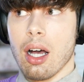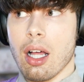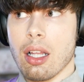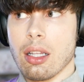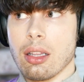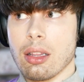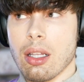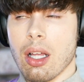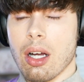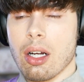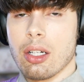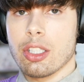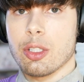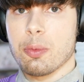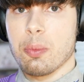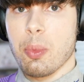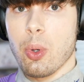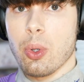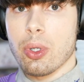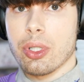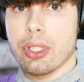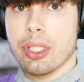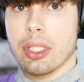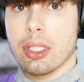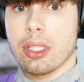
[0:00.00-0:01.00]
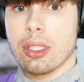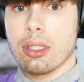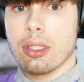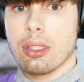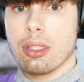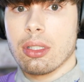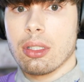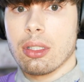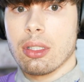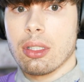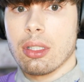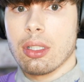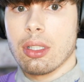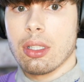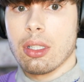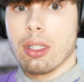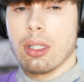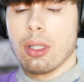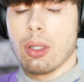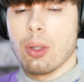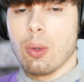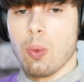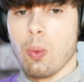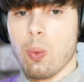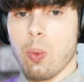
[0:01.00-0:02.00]
a large portion
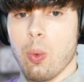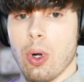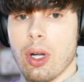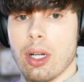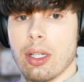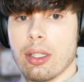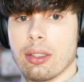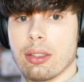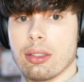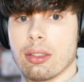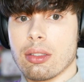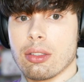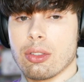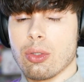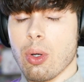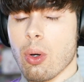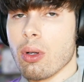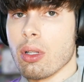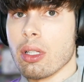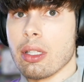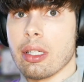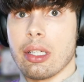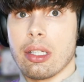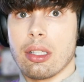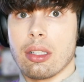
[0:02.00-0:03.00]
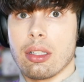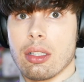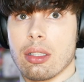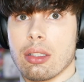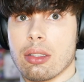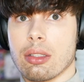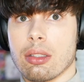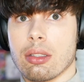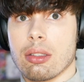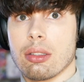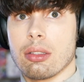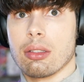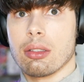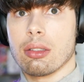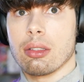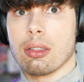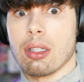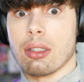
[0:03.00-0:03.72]
was totally English,